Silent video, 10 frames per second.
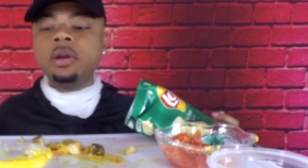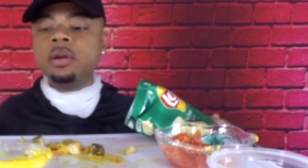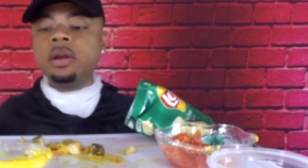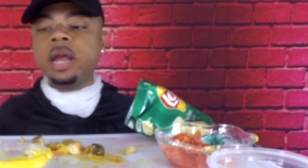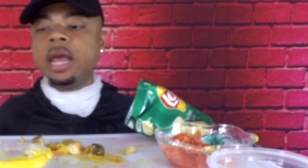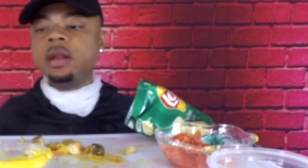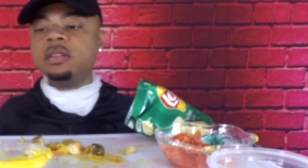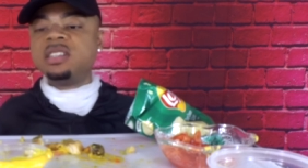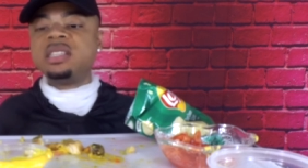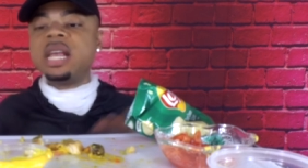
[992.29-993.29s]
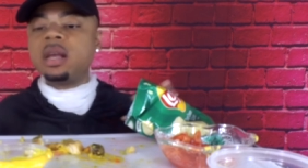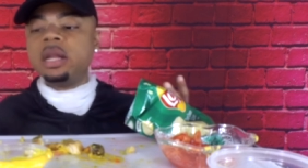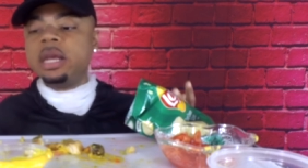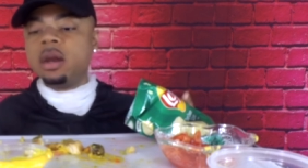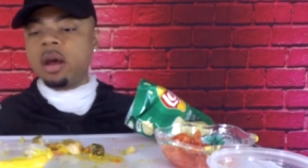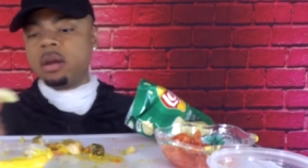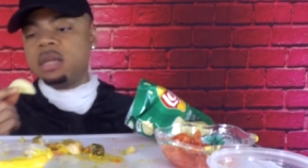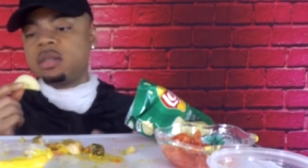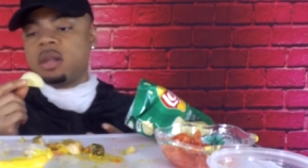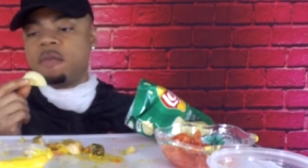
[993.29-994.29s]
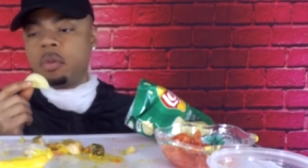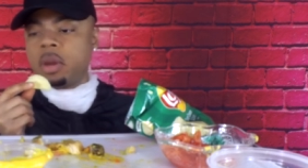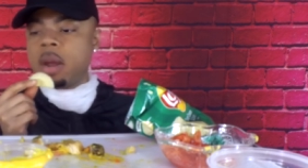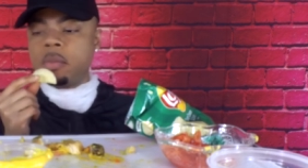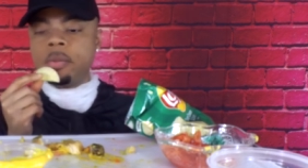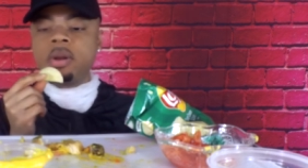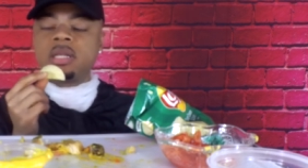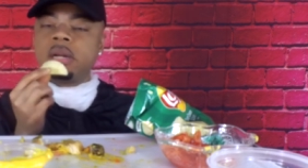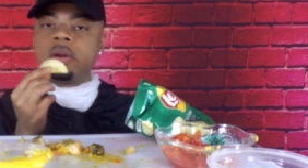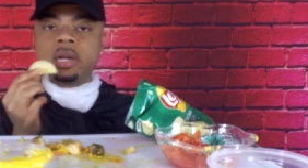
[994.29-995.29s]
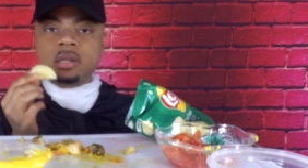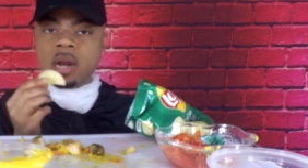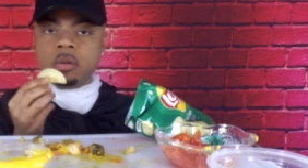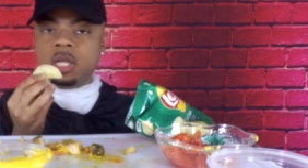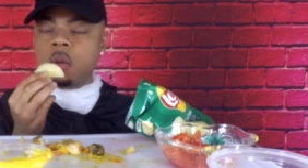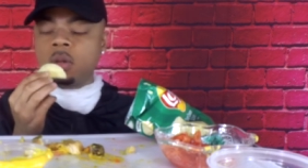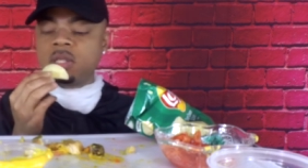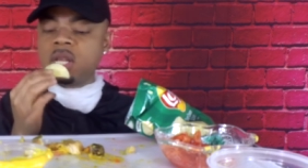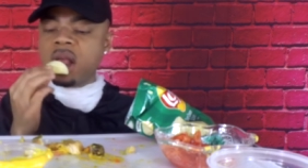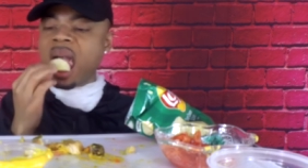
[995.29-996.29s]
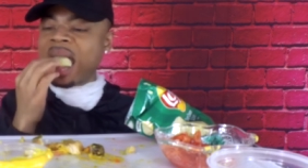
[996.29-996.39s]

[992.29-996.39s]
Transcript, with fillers: and, and sickly and all that stuff on camera, because I know that's not what y'all want to see.